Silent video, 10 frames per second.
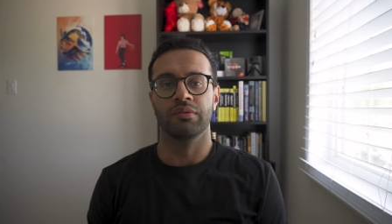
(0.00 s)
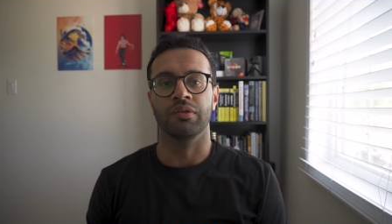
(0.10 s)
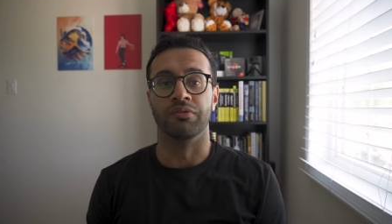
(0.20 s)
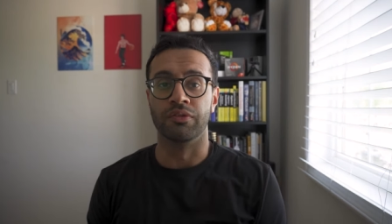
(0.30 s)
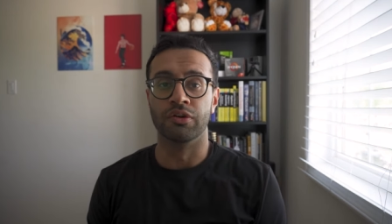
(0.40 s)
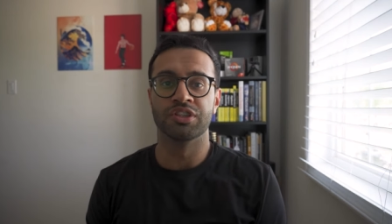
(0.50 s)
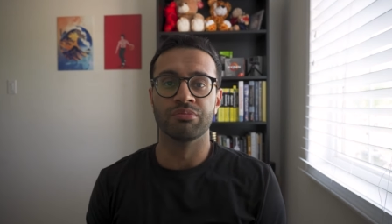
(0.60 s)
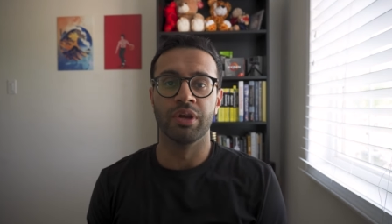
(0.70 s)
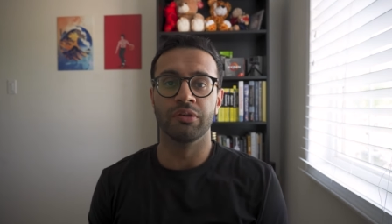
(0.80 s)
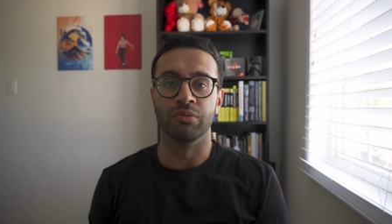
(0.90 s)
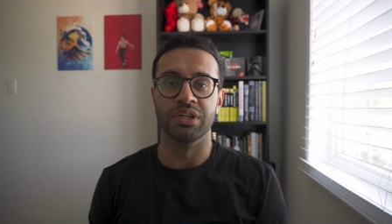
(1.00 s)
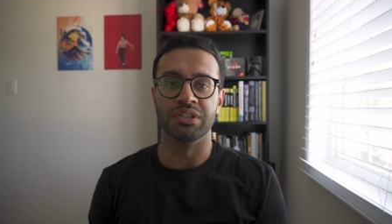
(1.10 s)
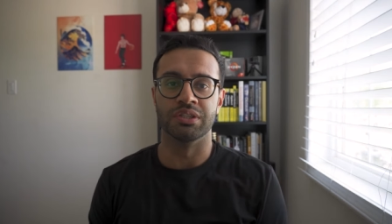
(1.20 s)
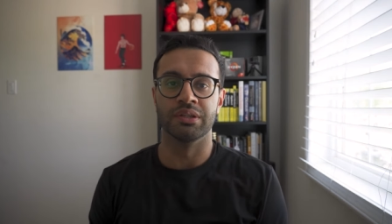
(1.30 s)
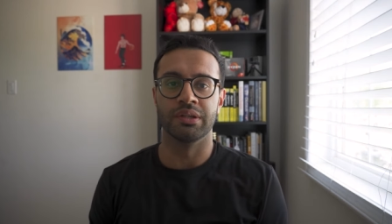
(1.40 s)
The first main
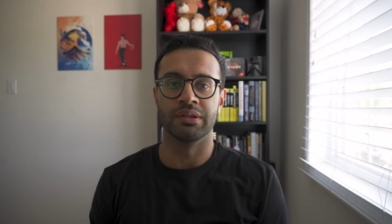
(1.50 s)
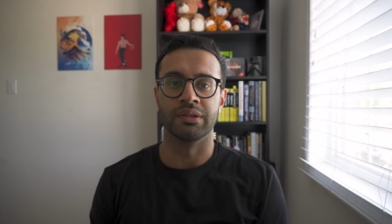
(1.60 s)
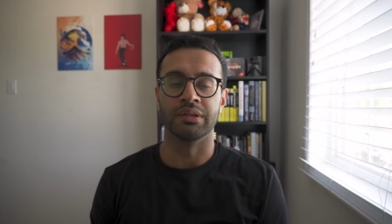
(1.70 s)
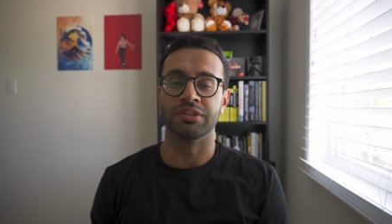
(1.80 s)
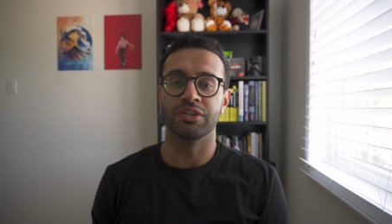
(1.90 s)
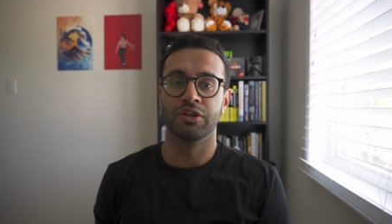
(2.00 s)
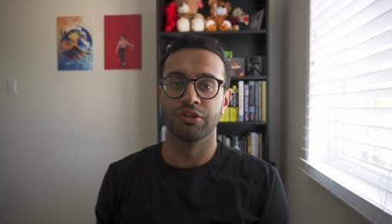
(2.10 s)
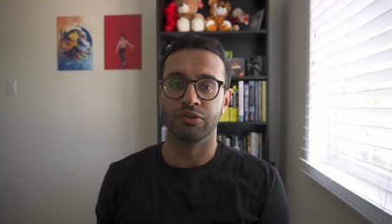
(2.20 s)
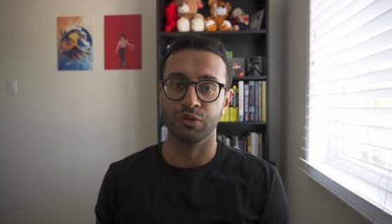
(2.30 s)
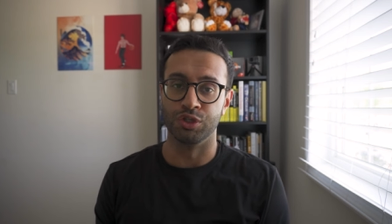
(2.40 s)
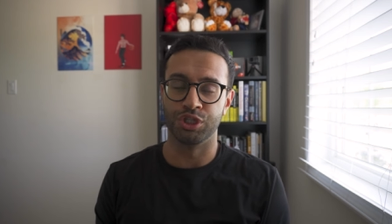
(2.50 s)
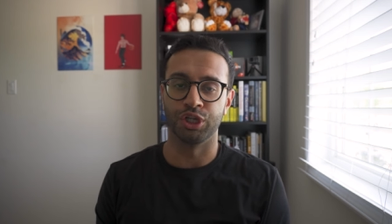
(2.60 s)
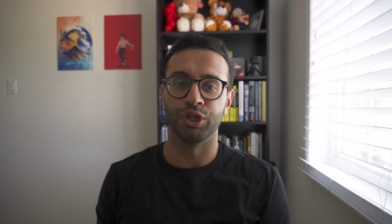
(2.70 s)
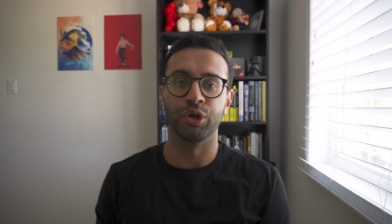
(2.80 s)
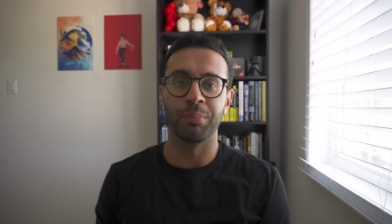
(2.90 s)
reason is to
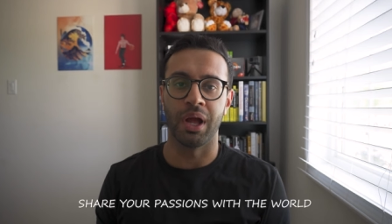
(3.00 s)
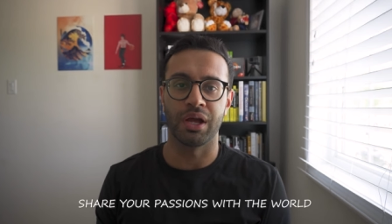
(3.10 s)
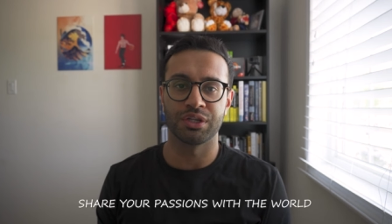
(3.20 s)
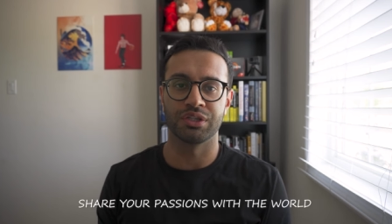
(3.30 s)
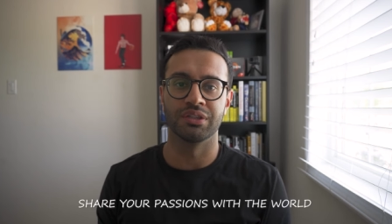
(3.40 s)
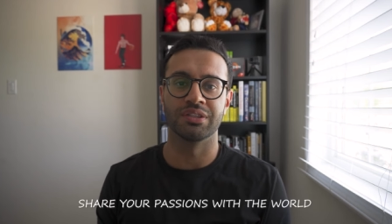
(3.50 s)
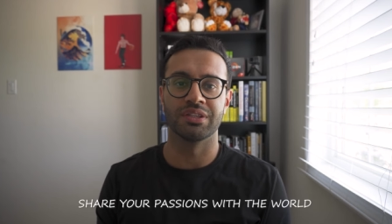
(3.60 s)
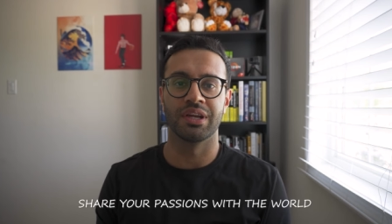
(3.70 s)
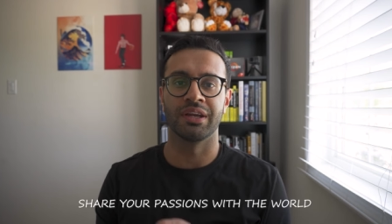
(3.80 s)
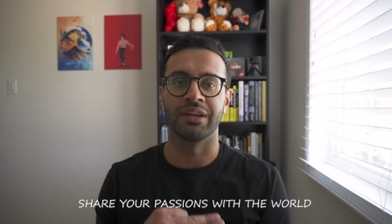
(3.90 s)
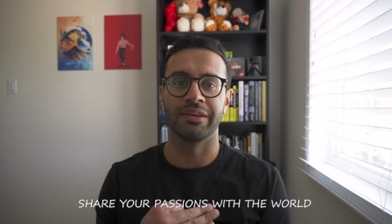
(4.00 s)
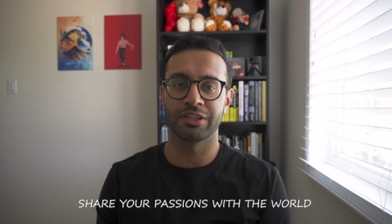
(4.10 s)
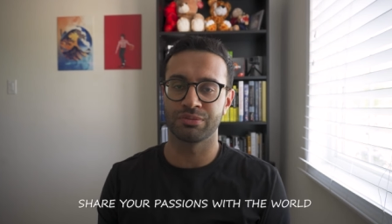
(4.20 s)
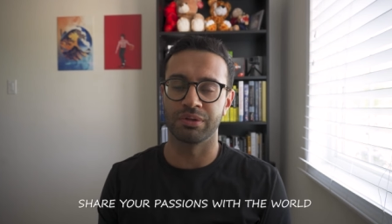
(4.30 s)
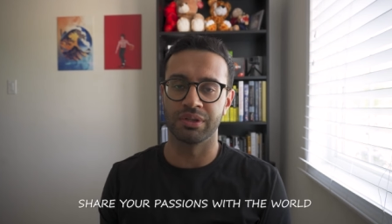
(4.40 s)
share your passions and
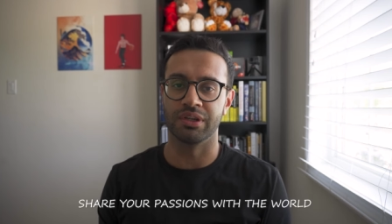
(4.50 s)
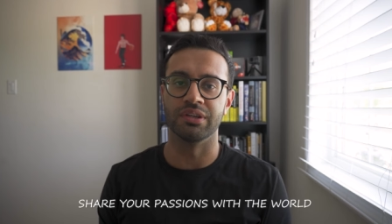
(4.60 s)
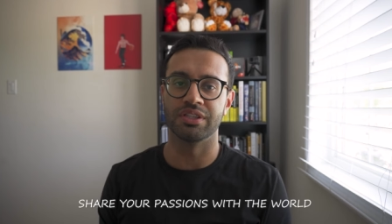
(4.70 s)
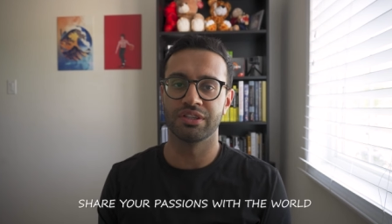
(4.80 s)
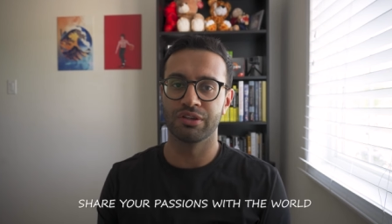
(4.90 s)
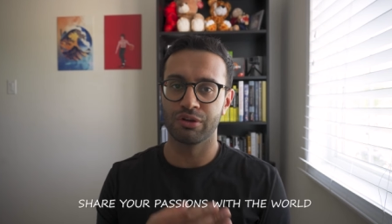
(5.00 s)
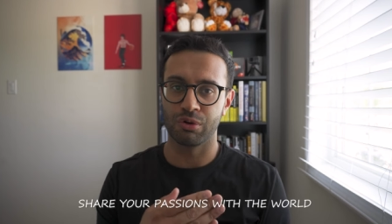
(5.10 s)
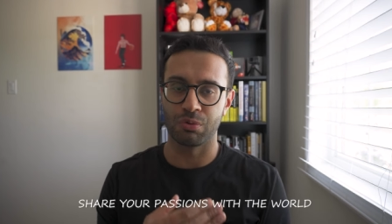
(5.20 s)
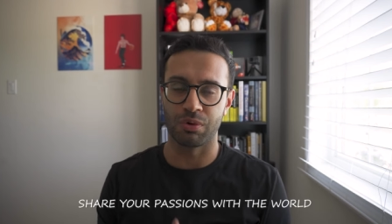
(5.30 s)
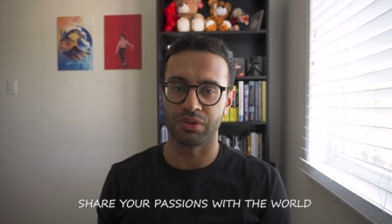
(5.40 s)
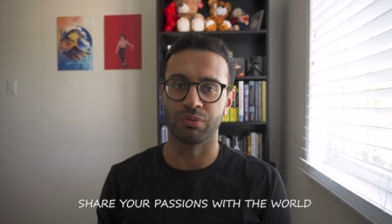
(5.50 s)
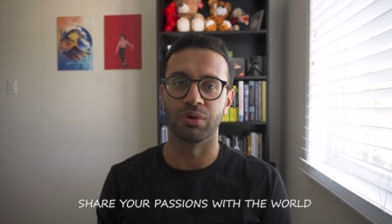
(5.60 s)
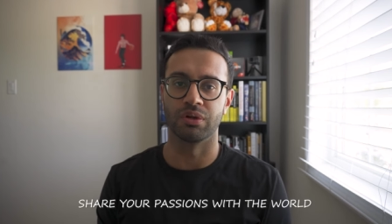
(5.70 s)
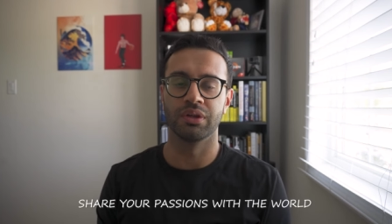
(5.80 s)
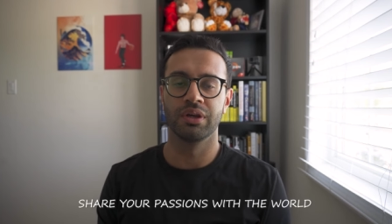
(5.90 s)
expertise with the
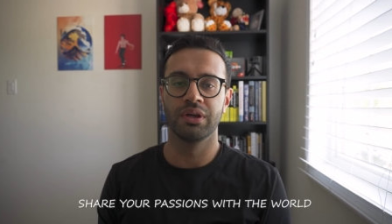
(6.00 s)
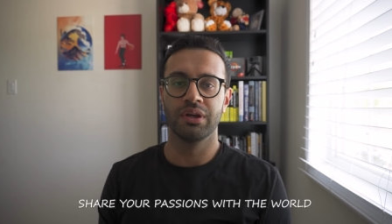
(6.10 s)
world.